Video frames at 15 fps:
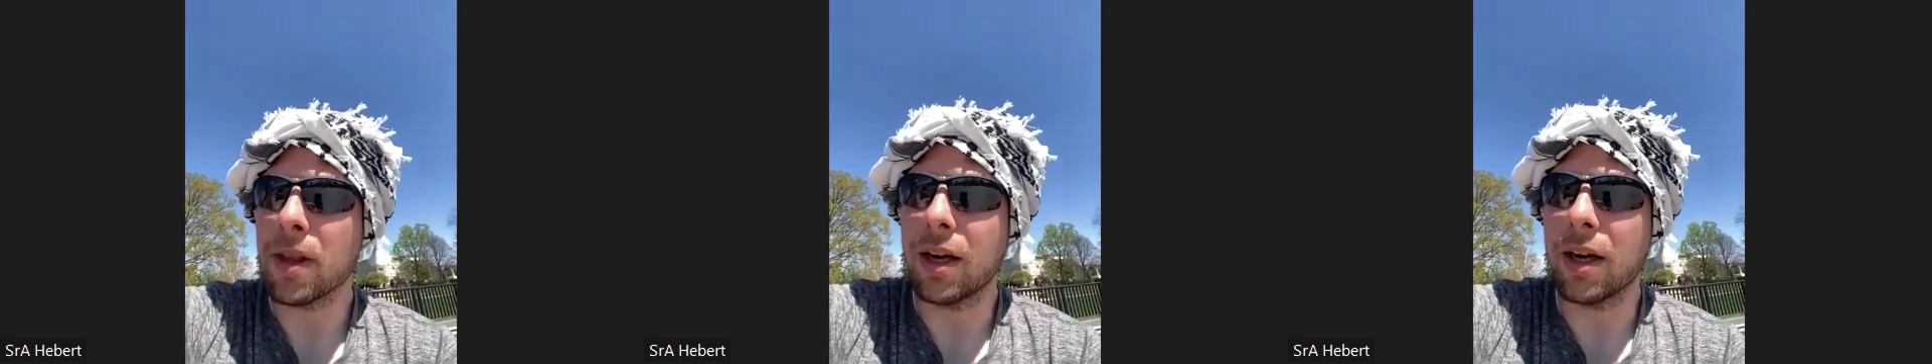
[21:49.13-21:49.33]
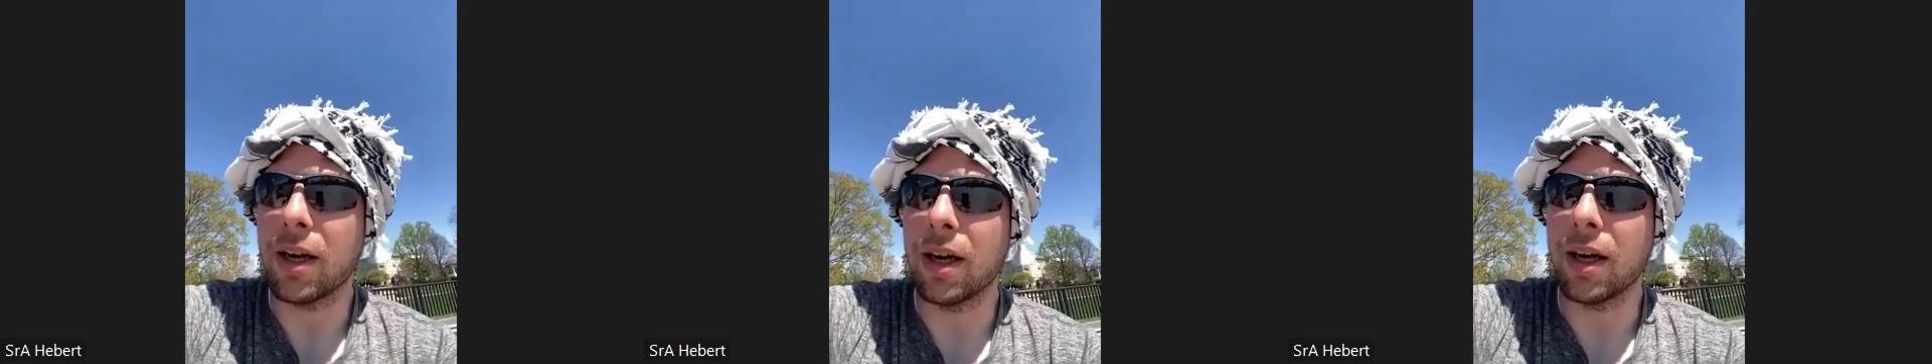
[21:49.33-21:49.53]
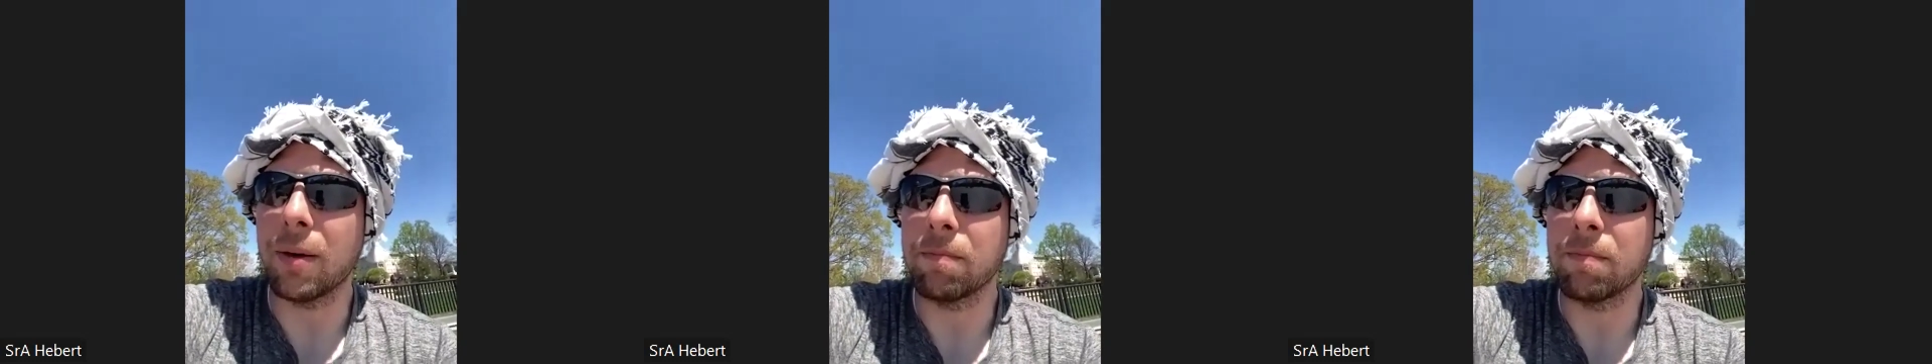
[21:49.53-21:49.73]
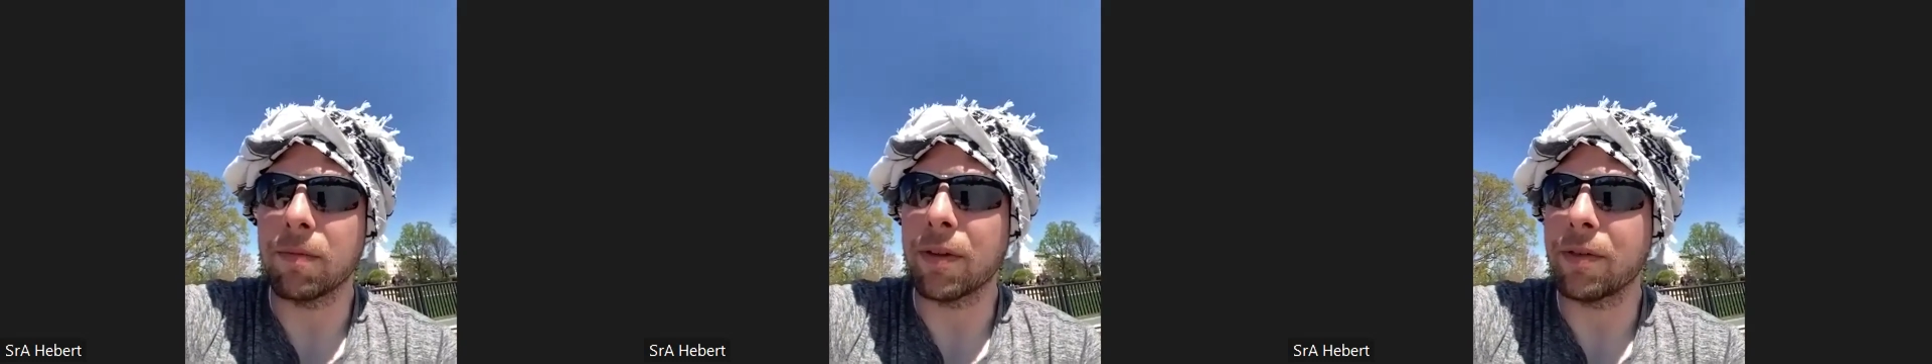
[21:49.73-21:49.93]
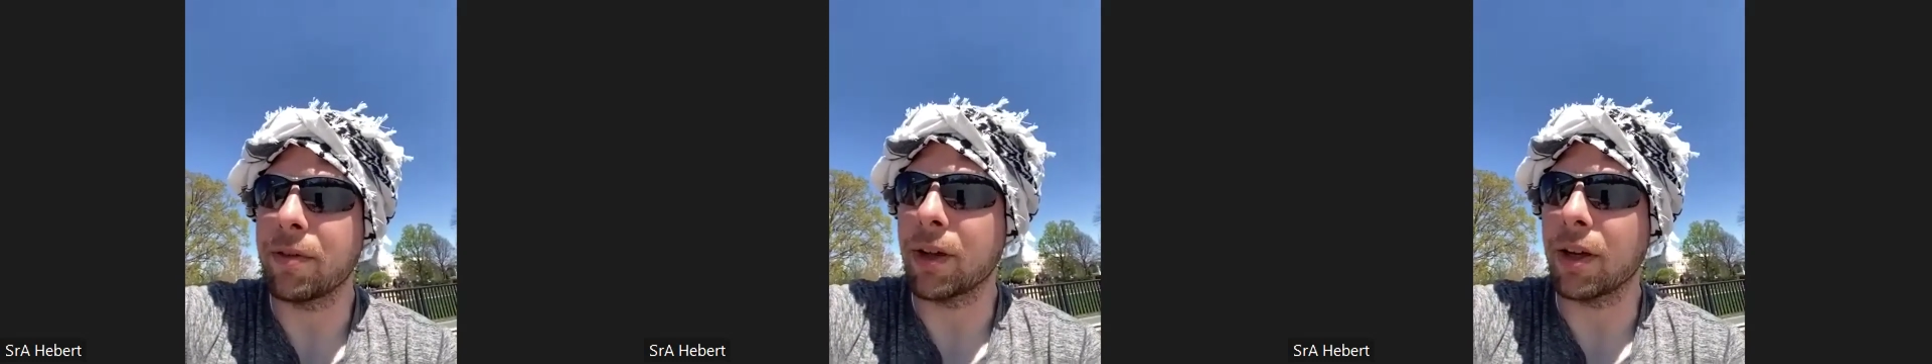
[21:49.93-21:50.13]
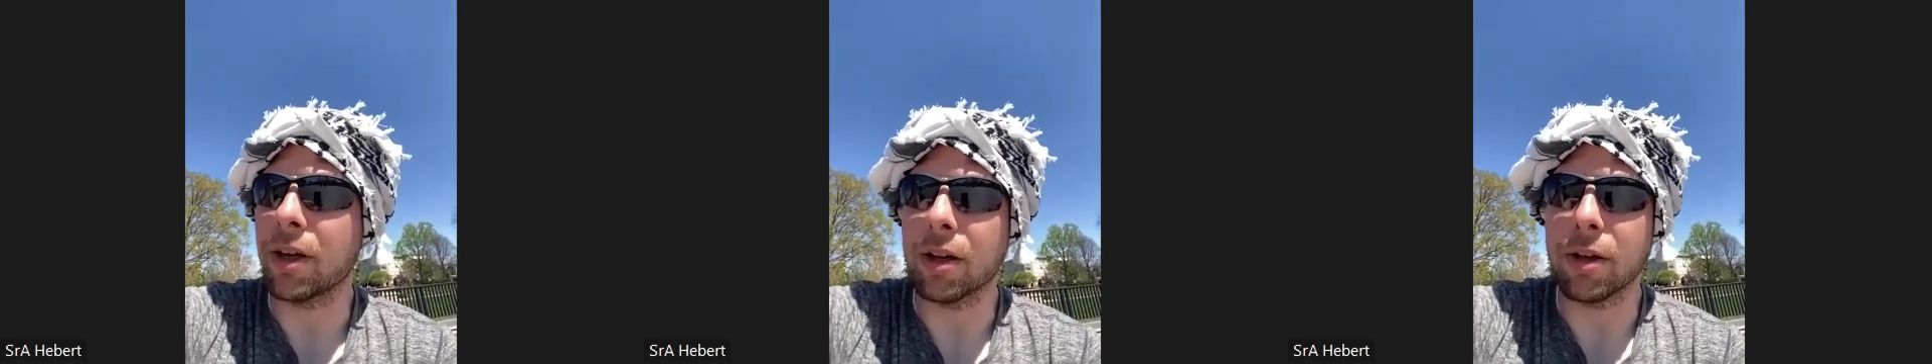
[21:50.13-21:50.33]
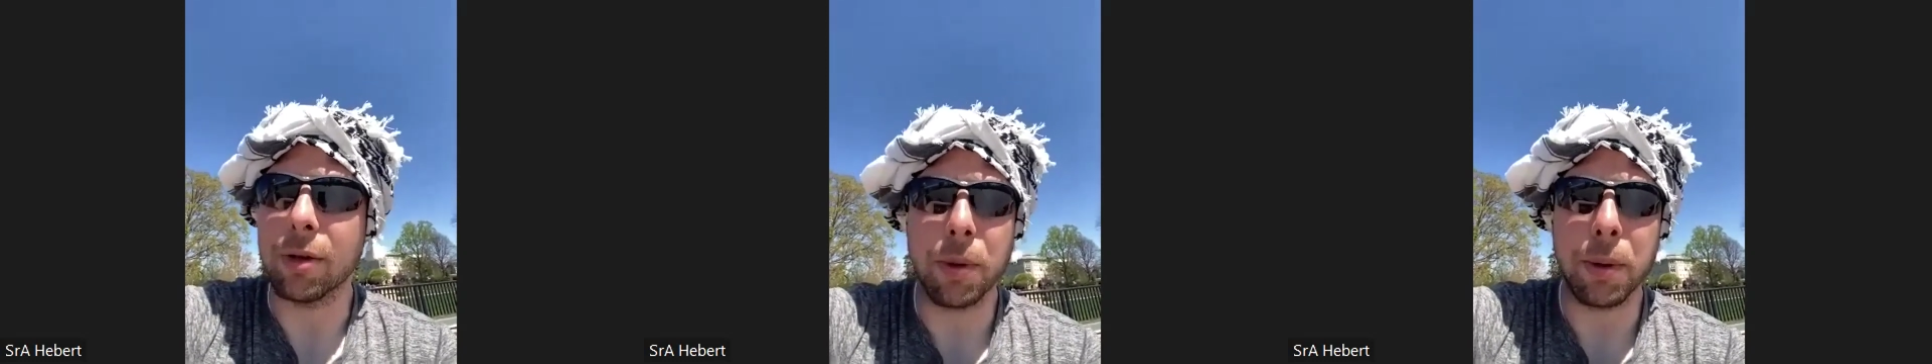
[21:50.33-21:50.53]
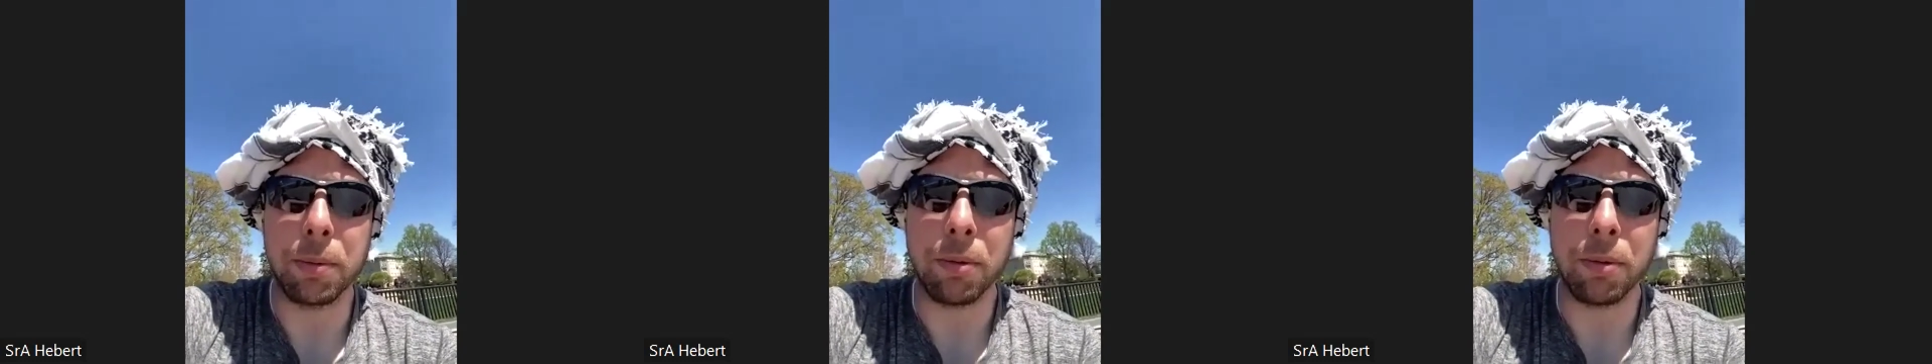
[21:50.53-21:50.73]
I feel like other
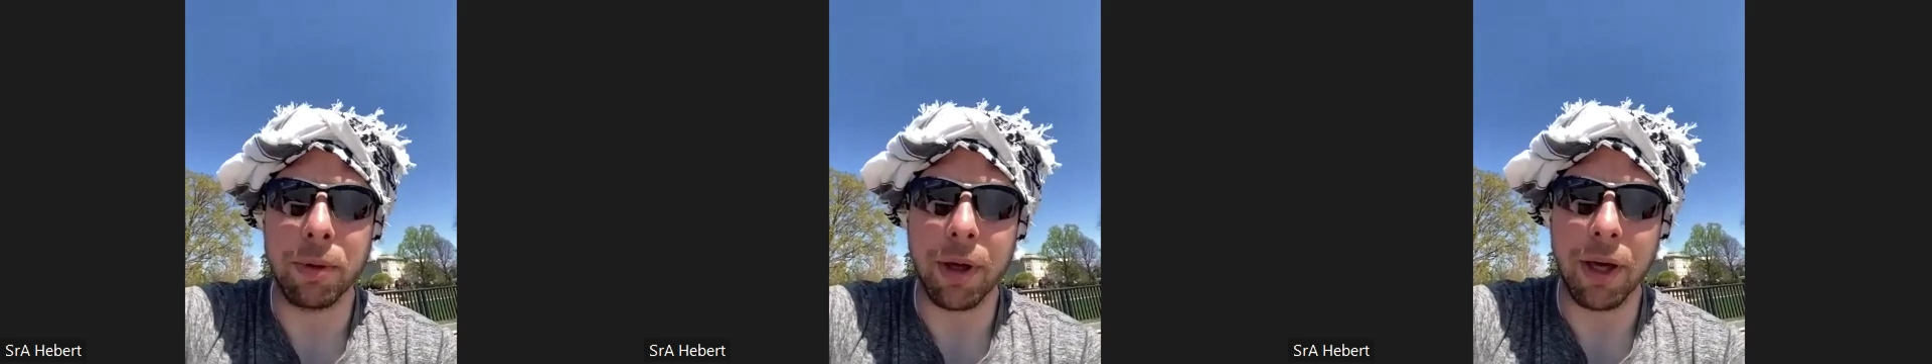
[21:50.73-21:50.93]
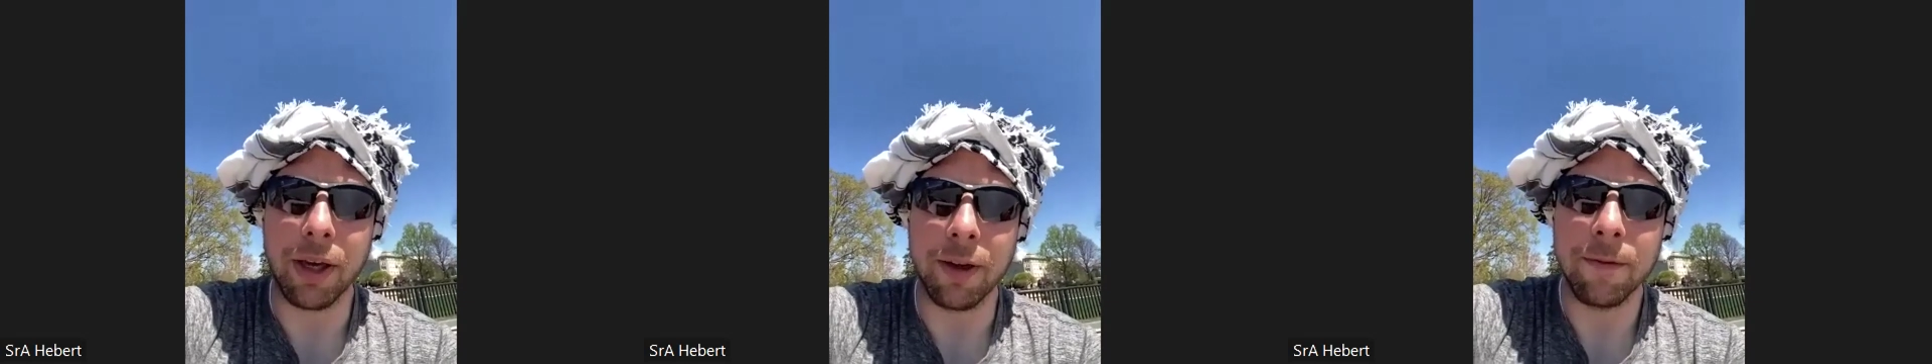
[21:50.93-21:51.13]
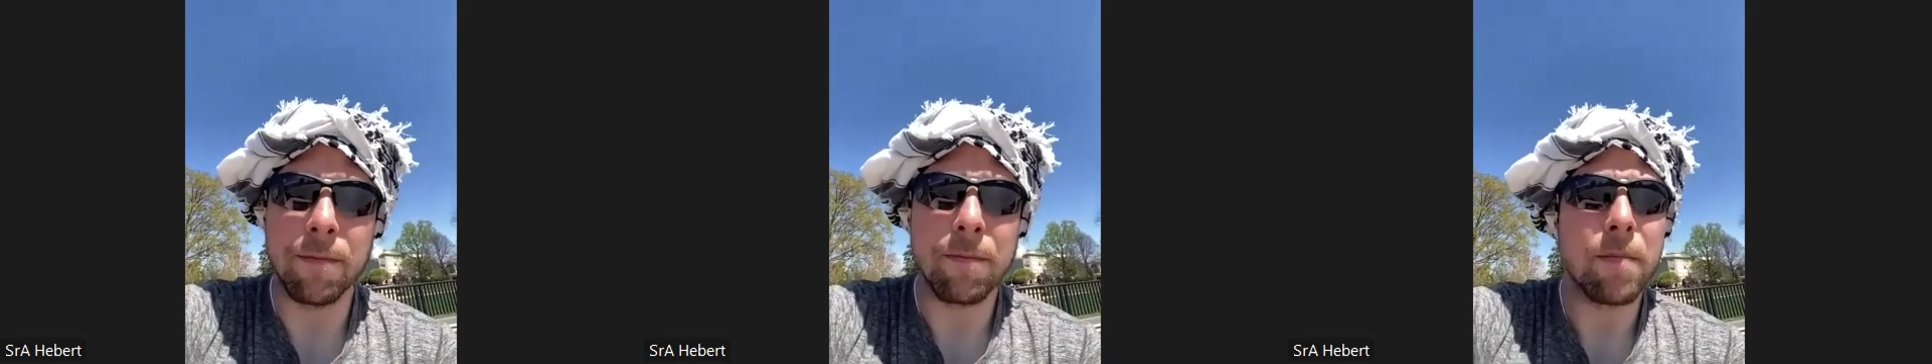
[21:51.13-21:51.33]
people may